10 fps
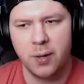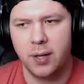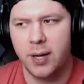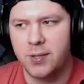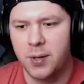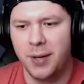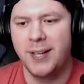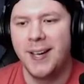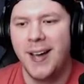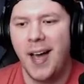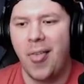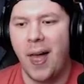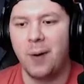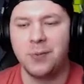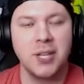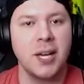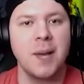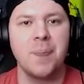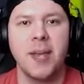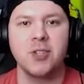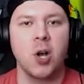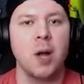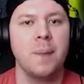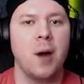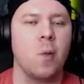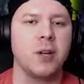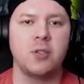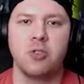Alright, so that, see, it's all about what you